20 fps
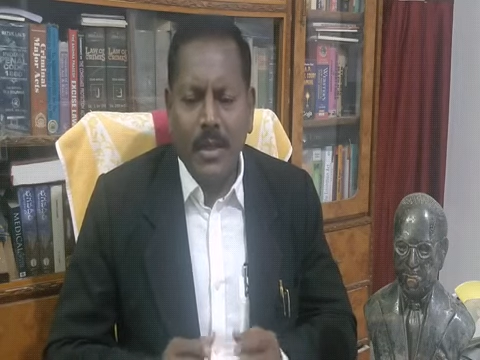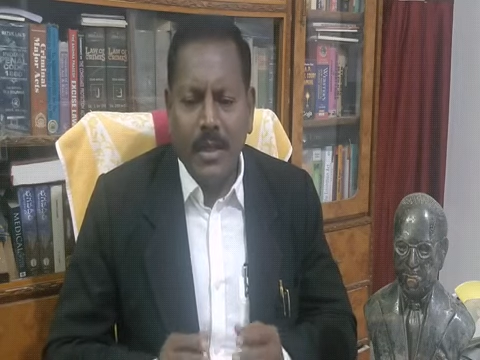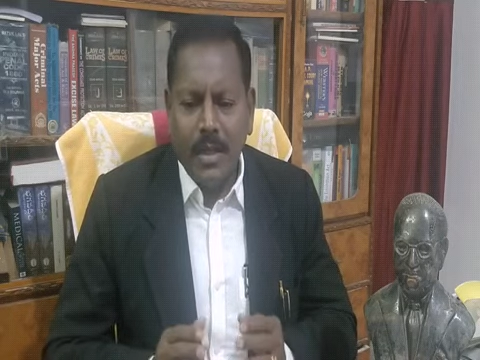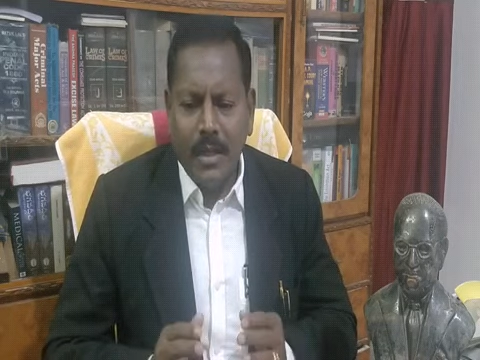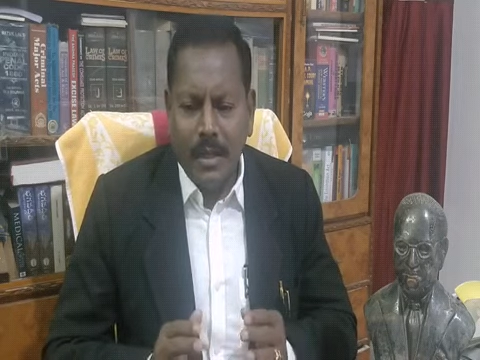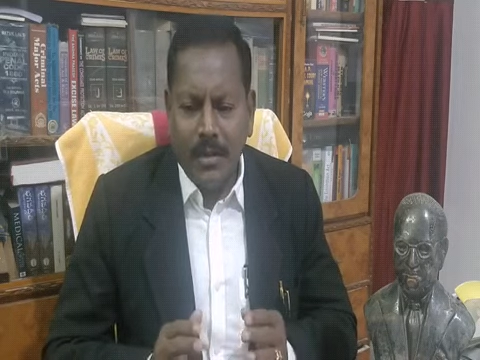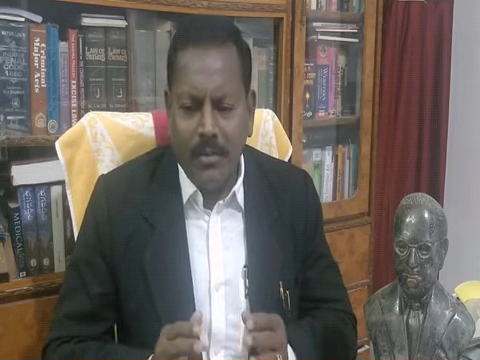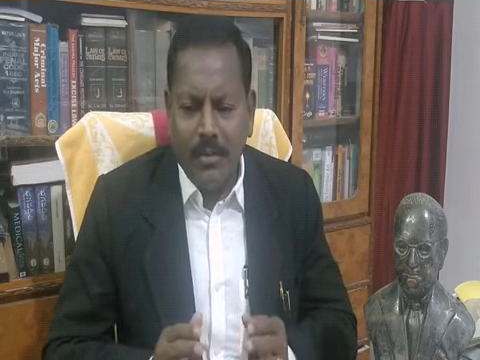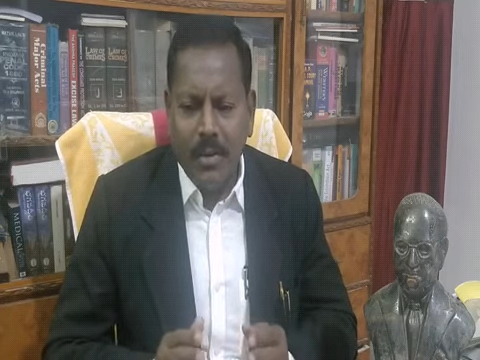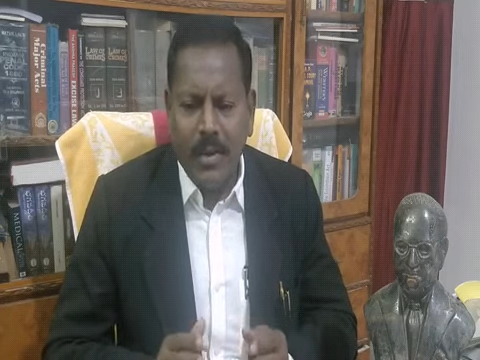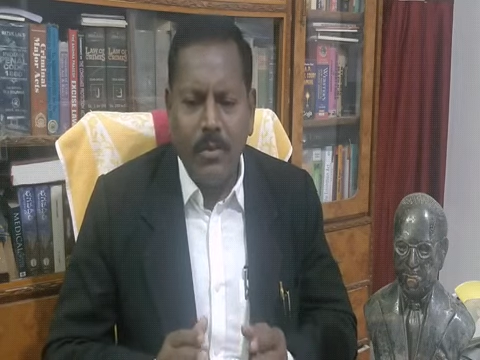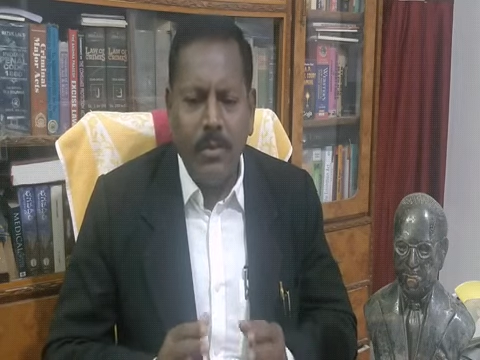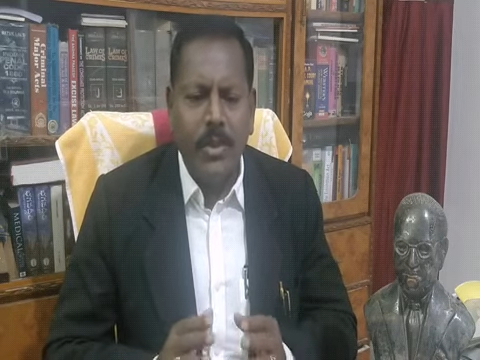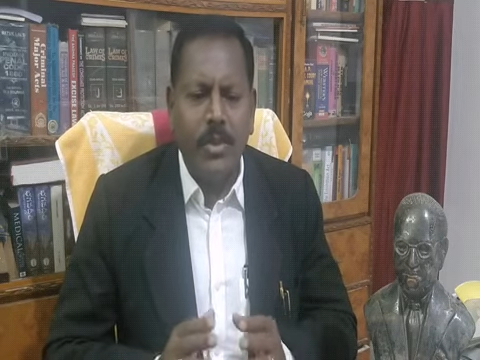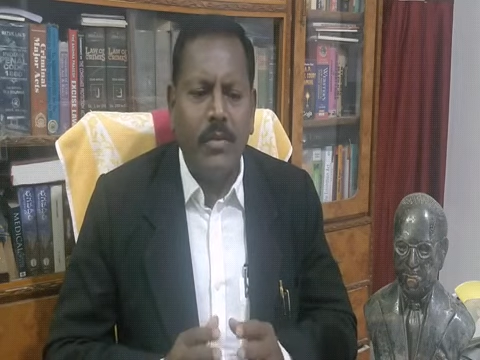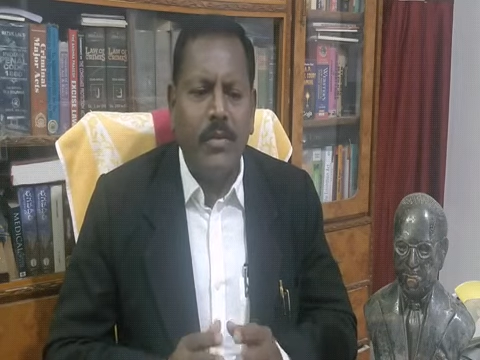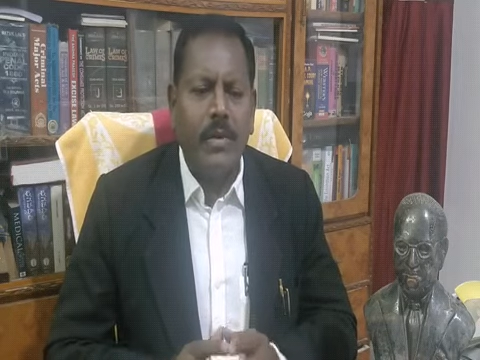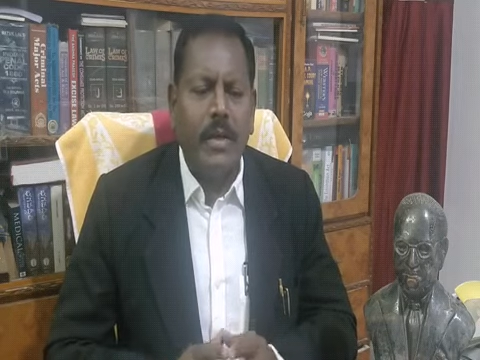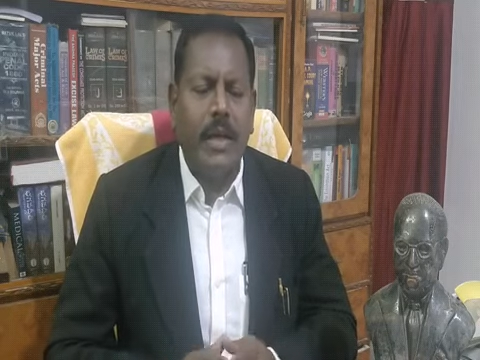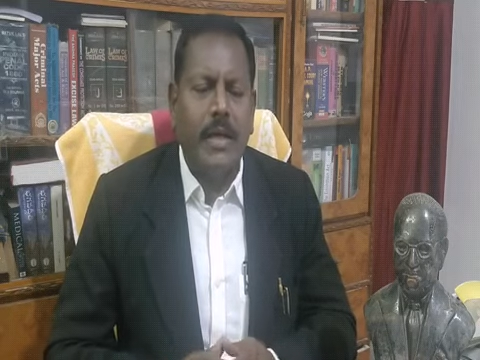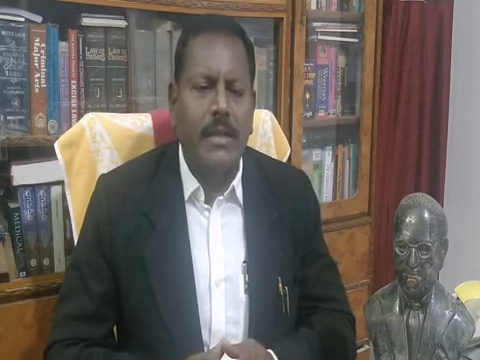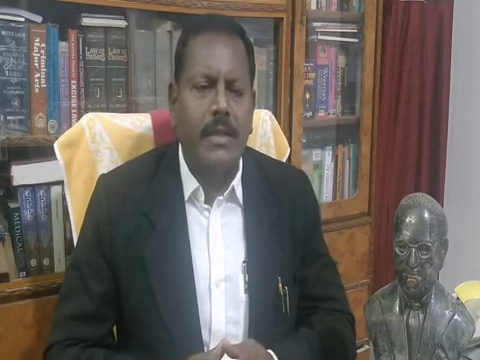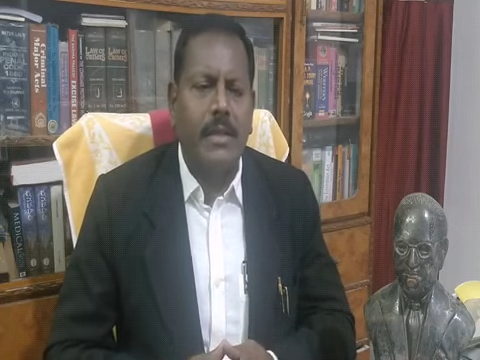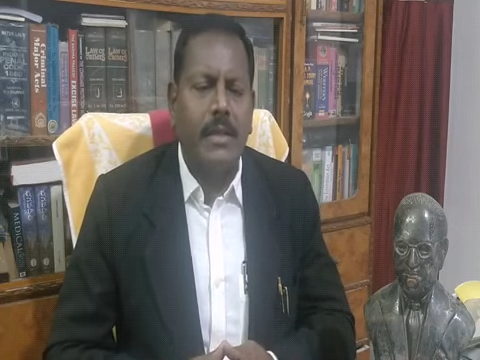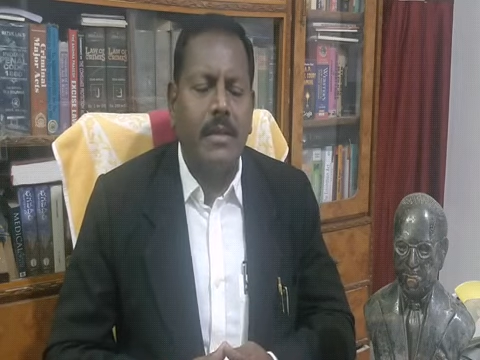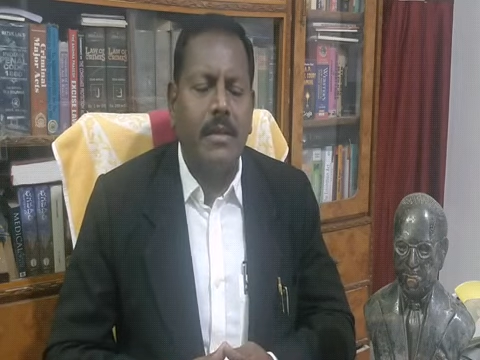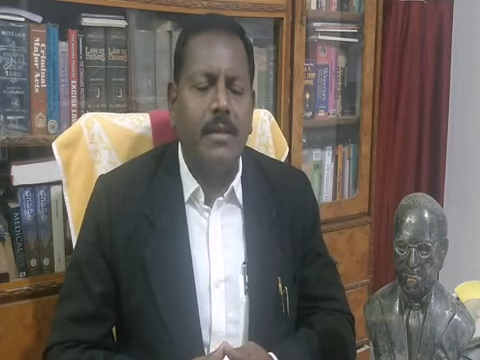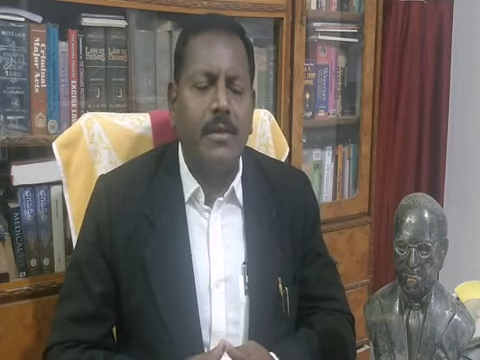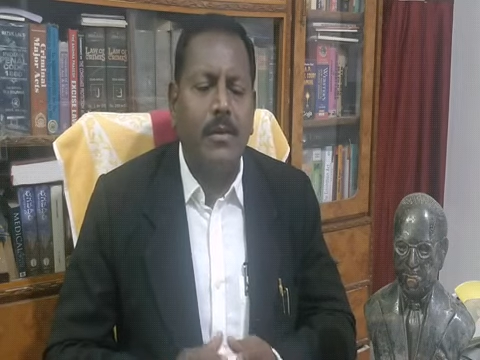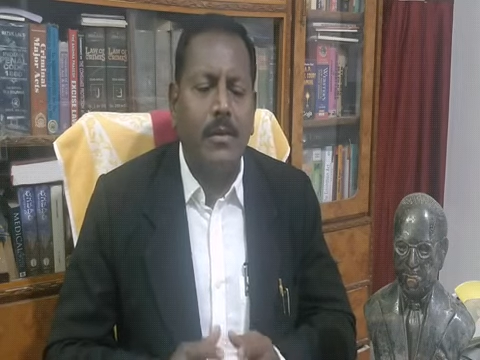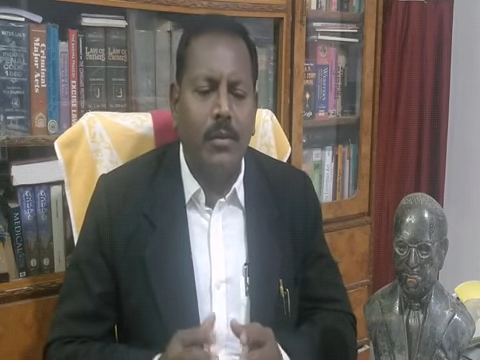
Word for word: and affirmative action